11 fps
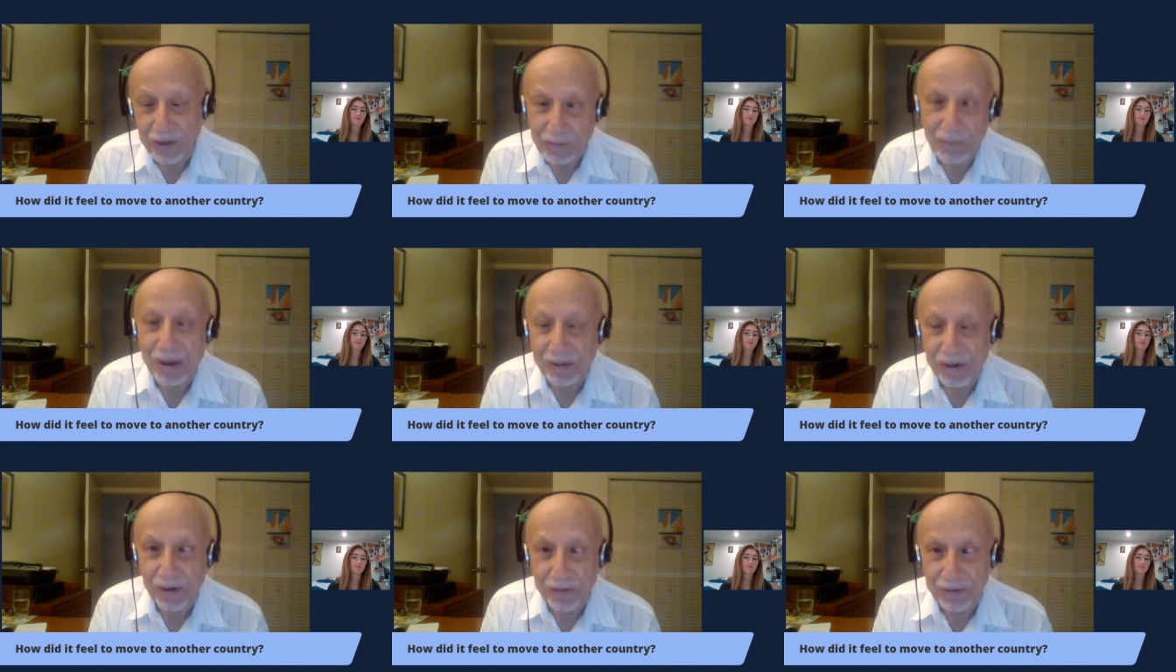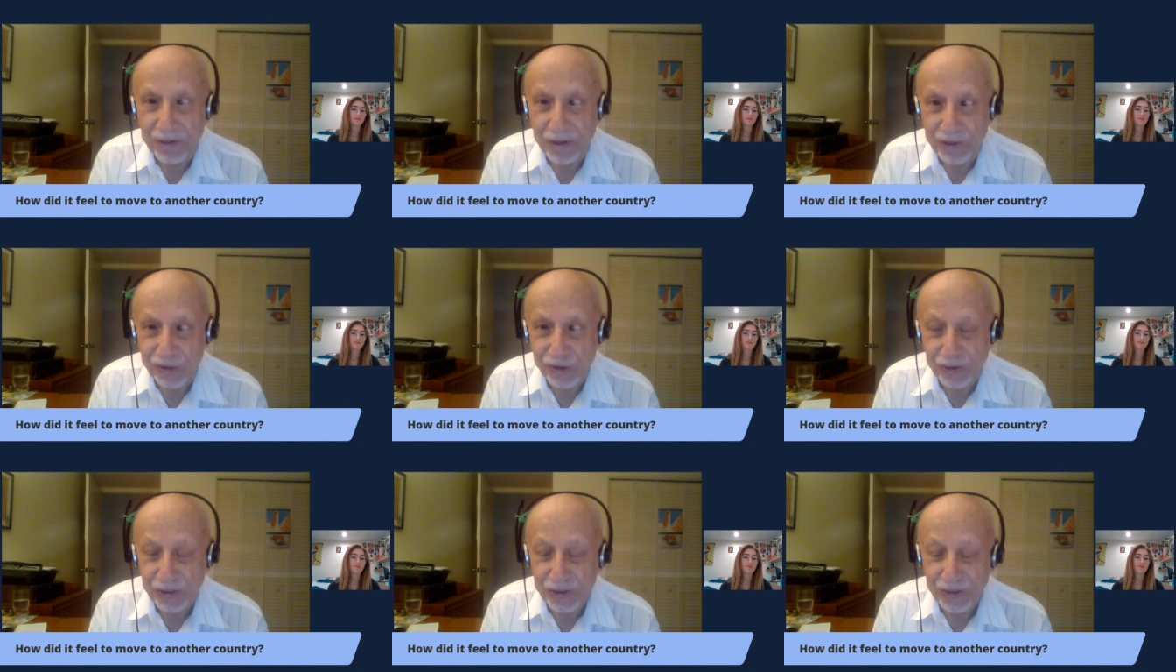Maryland,
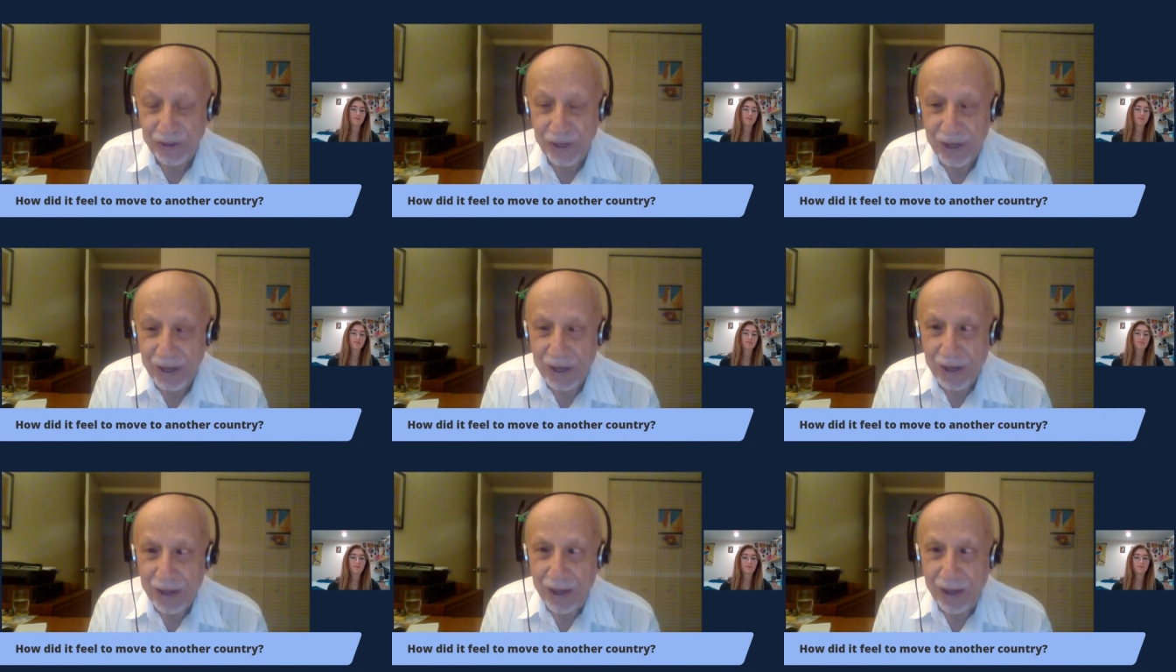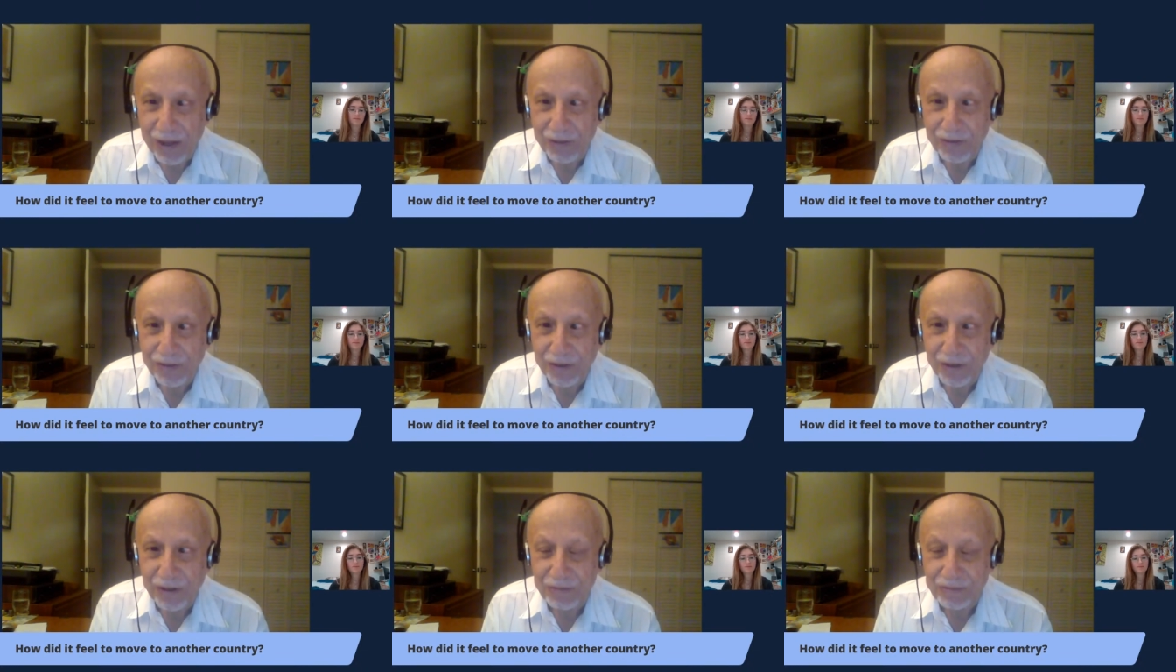actually. And uh,